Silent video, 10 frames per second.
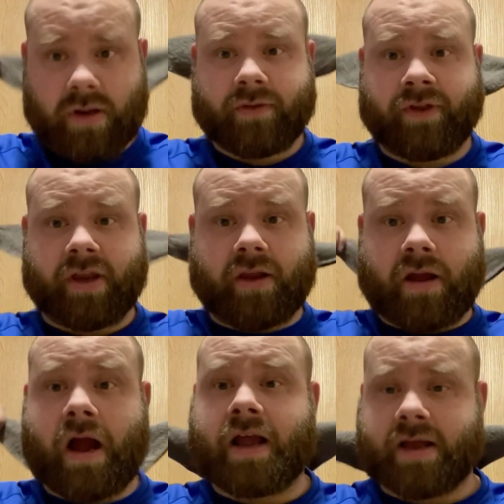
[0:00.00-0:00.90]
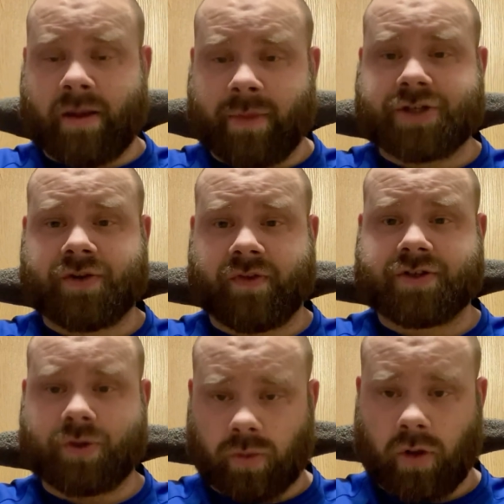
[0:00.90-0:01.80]
I mentioned the
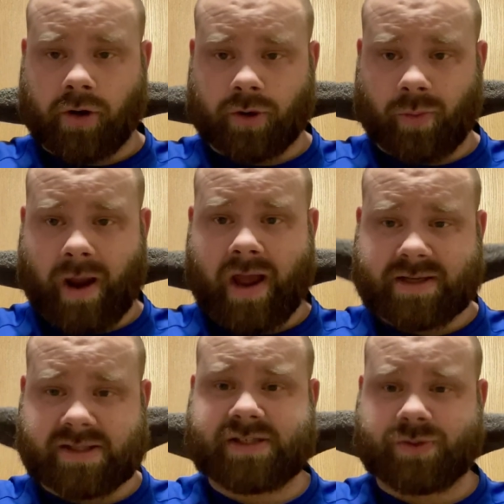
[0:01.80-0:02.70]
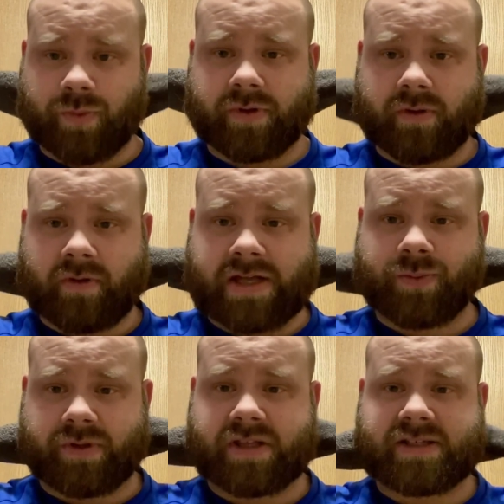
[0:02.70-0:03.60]
two longer rags. That's
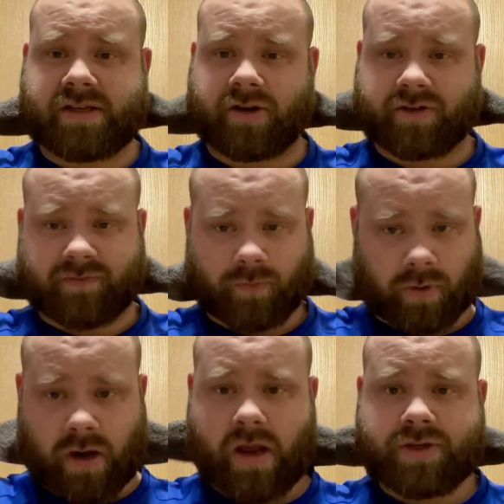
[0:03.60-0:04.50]
what this here is for.